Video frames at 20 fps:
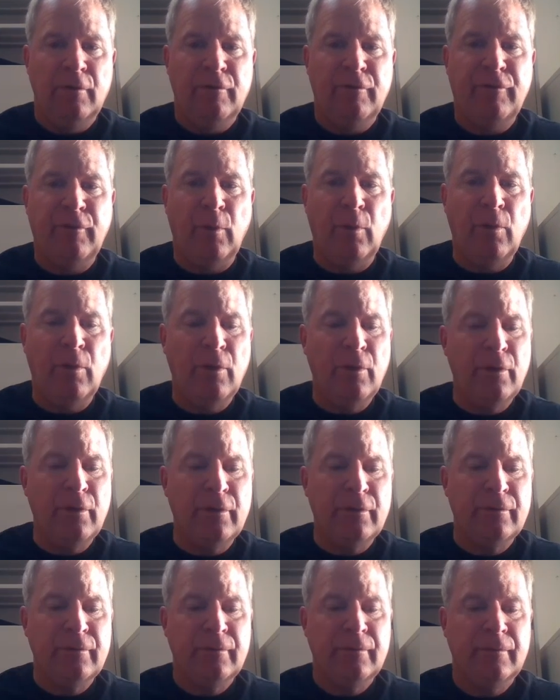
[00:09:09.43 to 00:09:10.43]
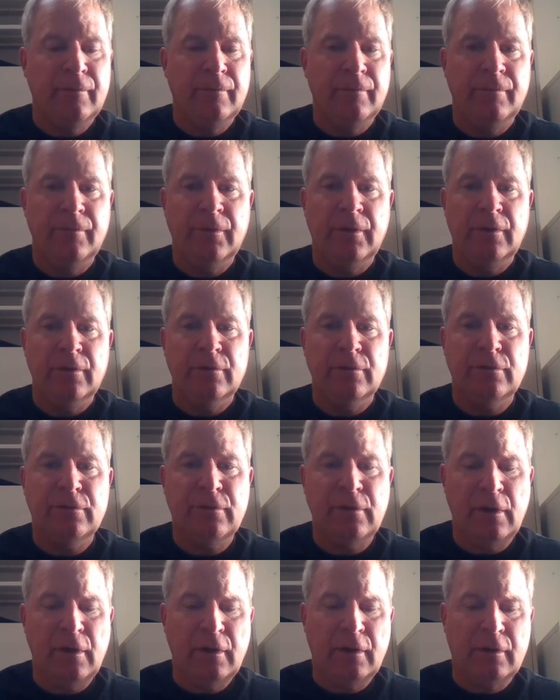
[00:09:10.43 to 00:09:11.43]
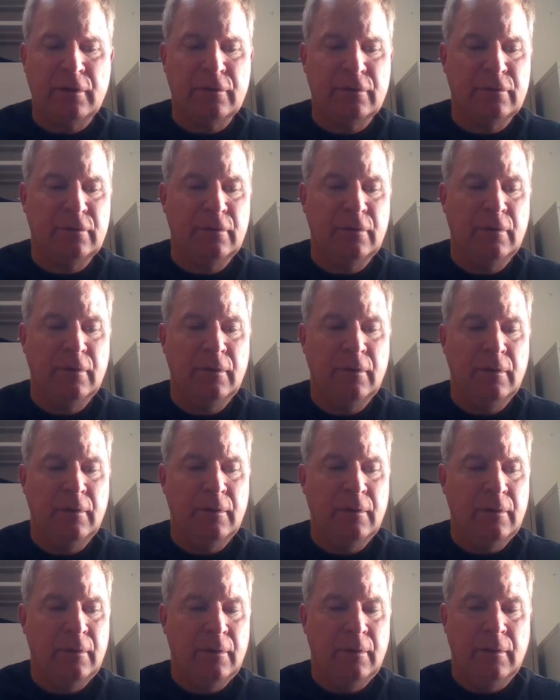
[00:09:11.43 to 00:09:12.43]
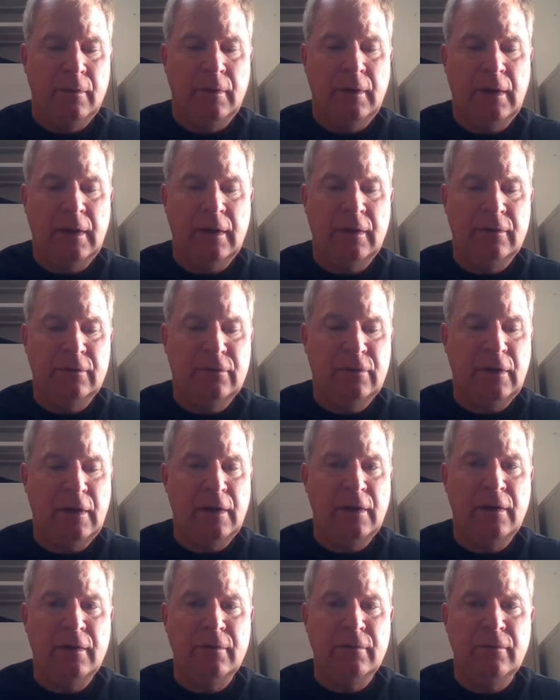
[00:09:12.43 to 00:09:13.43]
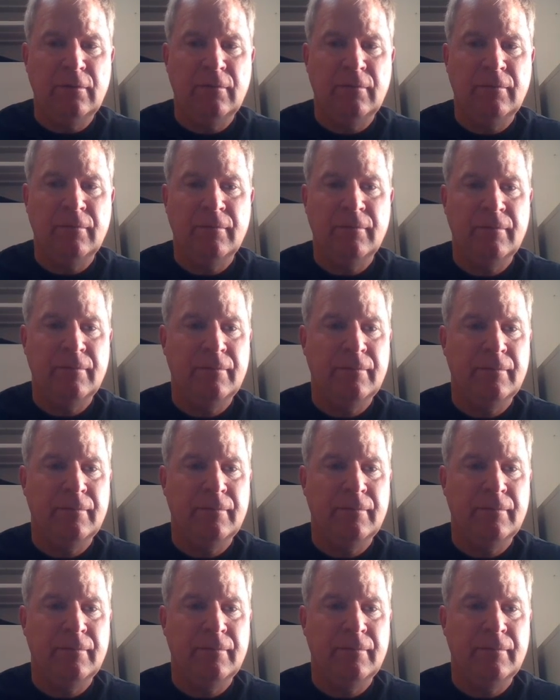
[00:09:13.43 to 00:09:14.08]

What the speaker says: 4, 6, and 10